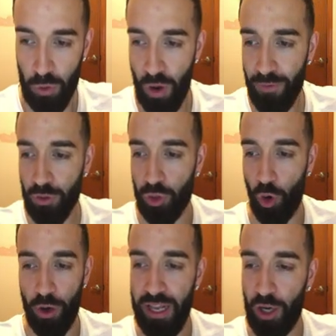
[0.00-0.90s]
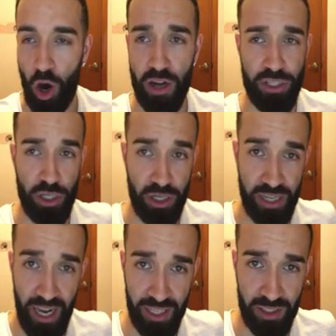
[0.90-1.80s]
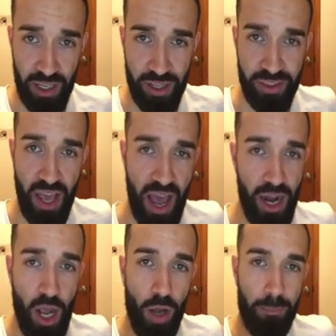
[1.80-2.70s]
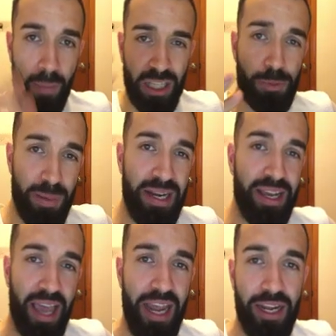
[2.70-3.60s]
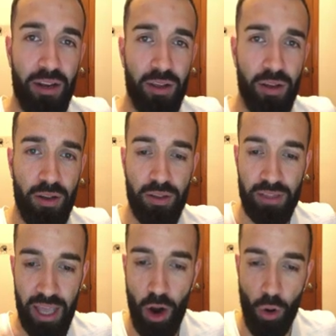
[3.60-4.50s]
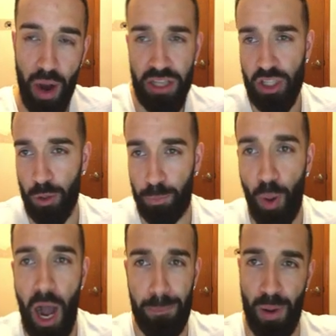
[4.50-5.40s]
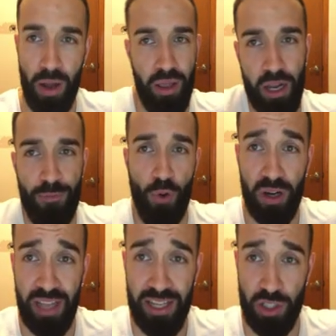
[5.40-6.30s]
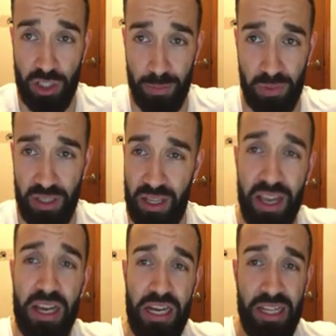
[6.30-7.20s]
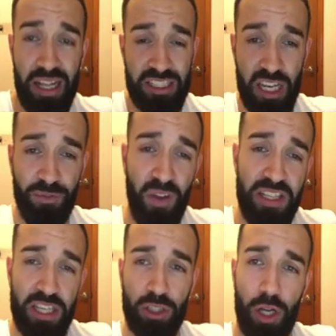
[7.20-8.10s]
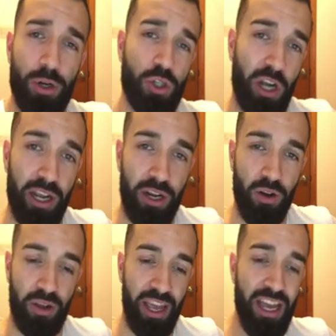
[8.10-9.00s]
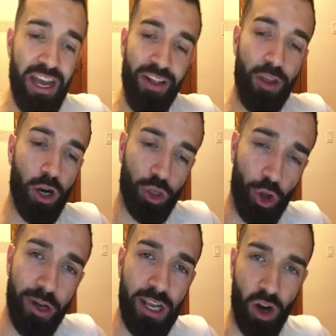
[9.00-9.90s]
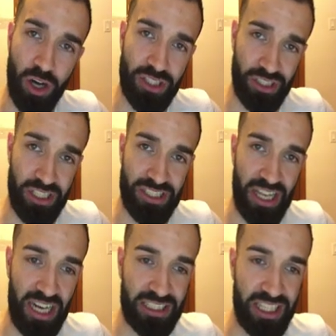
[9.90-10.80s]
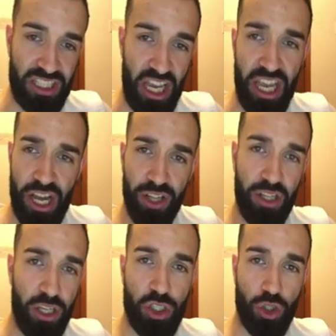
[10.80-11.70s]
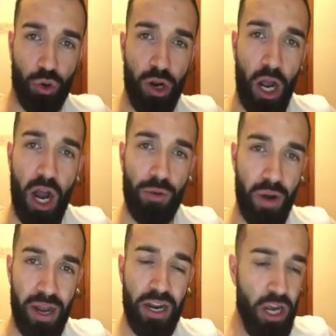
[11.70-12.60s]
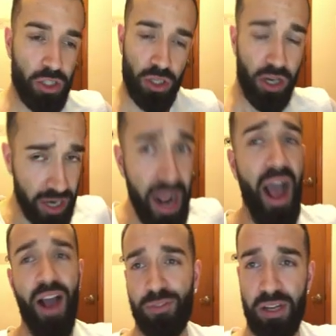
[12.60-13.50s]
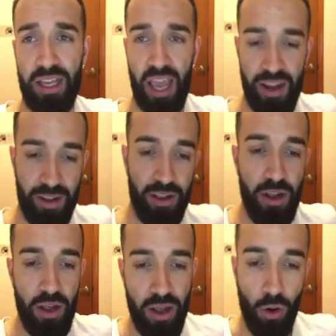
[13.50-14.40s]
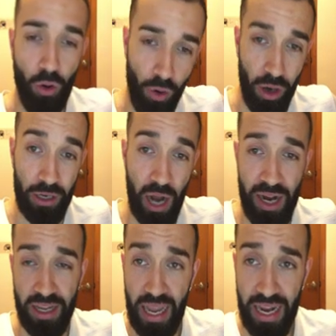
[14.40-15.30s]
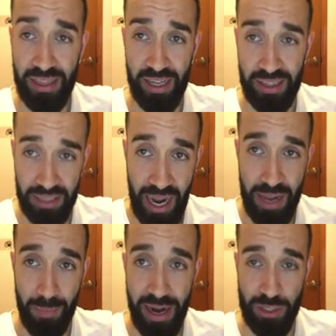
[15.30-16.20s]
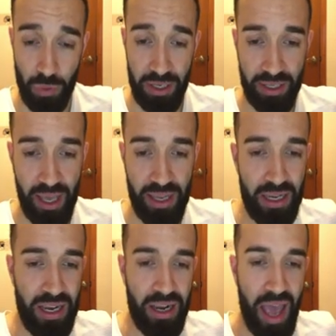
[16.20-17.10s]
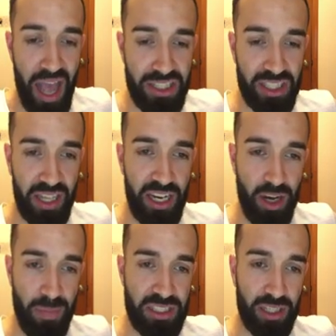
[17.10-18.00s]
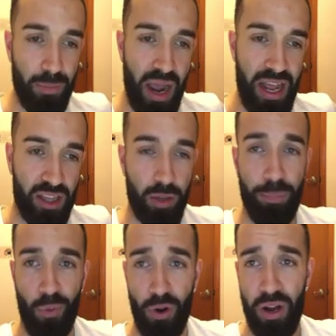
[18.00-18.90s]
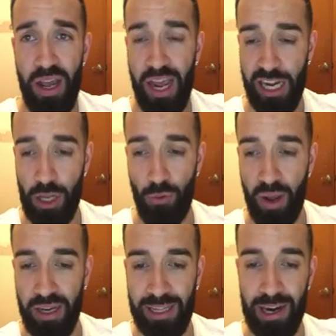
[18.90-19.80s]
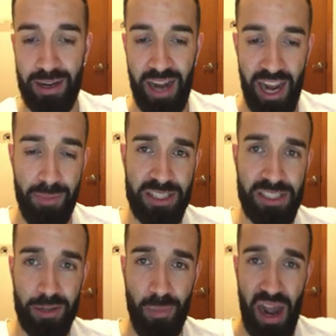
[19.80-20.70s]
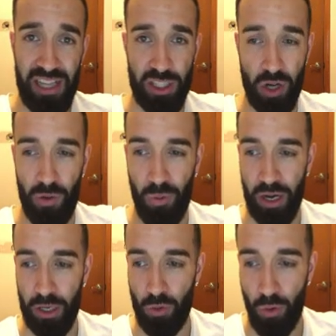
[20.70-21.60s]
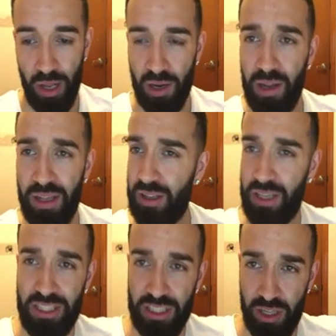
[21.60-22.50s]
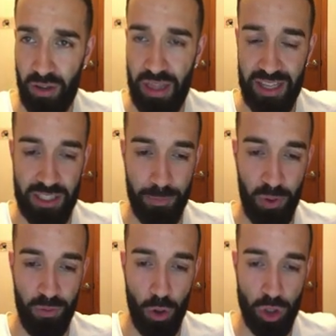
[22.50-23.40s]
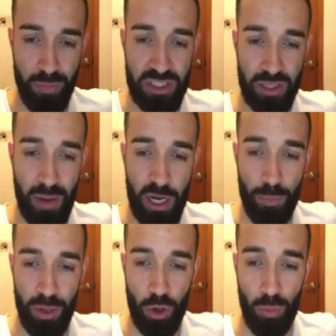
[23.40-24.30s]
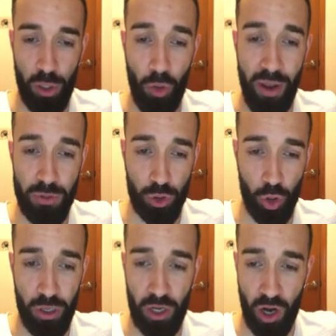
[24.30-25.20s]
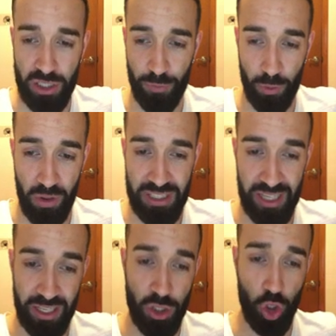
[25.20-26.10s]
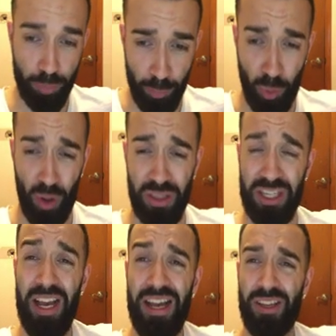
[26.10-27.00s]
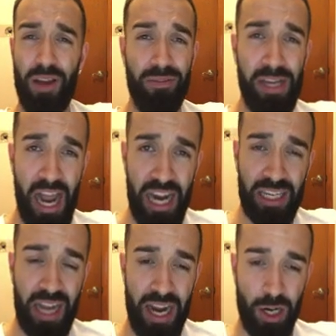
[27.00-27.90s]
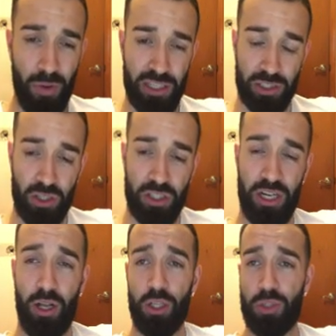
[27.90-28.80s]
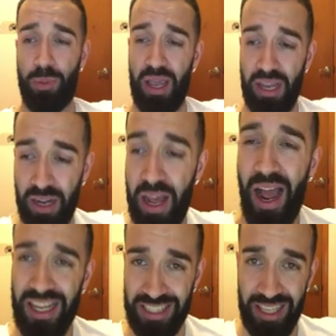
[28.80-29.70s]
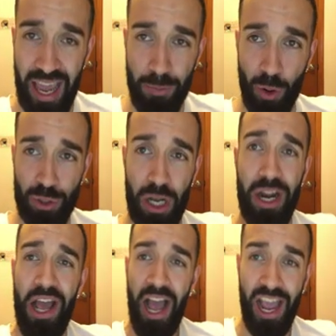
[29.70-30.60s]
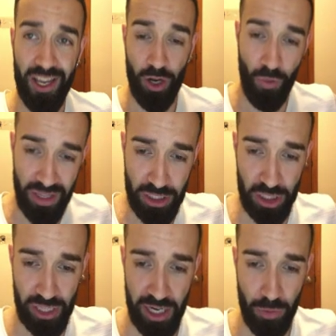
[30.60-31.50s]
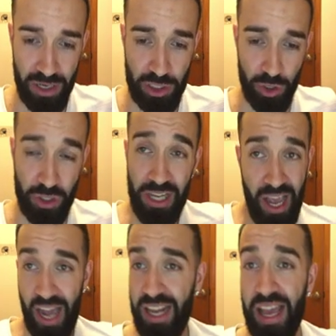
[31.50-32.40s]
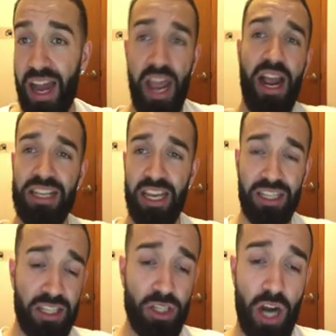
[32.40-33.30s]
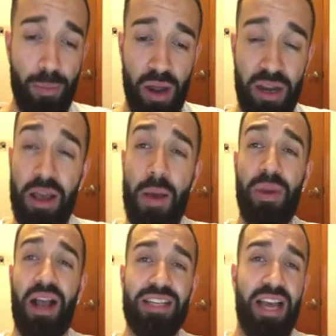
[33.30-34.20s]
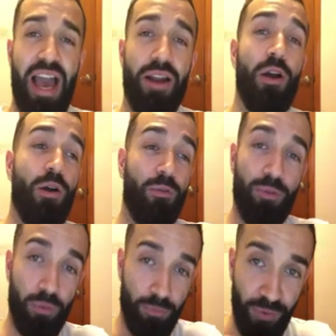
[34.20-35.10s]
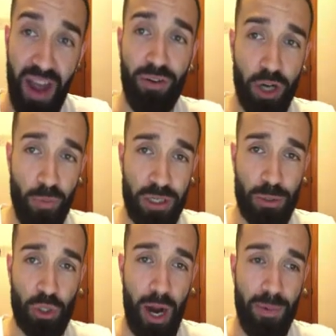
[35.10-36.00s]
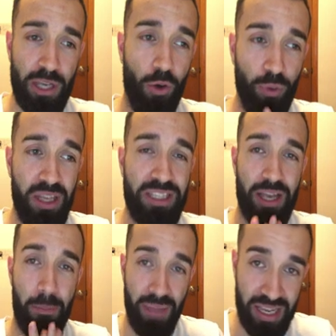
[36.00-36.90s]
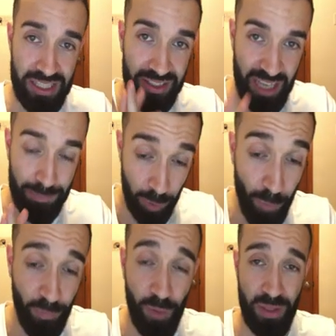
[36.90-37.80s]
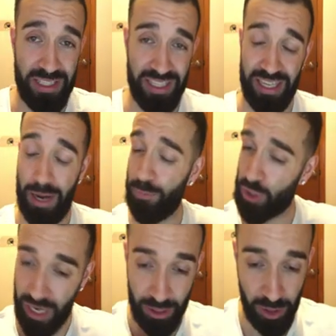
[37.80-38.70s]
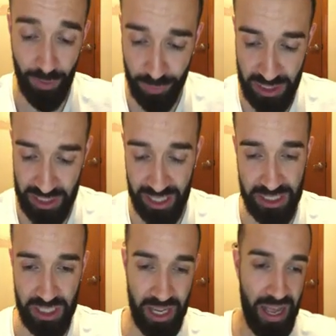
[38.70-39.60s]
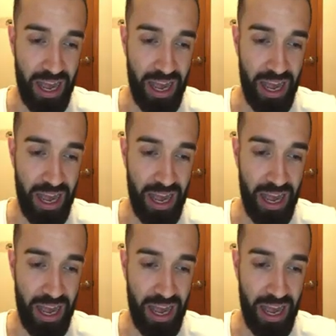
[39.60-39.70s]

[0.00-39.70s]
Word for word: You have 30 cards in your deck that must be negated. They or else they'll pop out like a vortex or something. Like let's say I'm facing Thunder Dragon, okay? There are 30 cards in this deck that say destroy hot red. So they're gonna have to negate it. Or not negate it and let it die, minus one negate. Hence, letting your Mystic Mine hit the board and you win. There are nine Mystic Mines. Draw one and you win. It's literally that simple. If you don't draw Mystic Mine, you play normal You UAs with 30 cards that are going second. Super polys. You have nine Dino Wrestlers, and I'll explain as the game goes on how you go into your Dino Wrestlers. And again, hey guys, hit the subscribe button because at 500 more subscribers, I'll release the amazing deck profile for this list. And I'm, I love this list.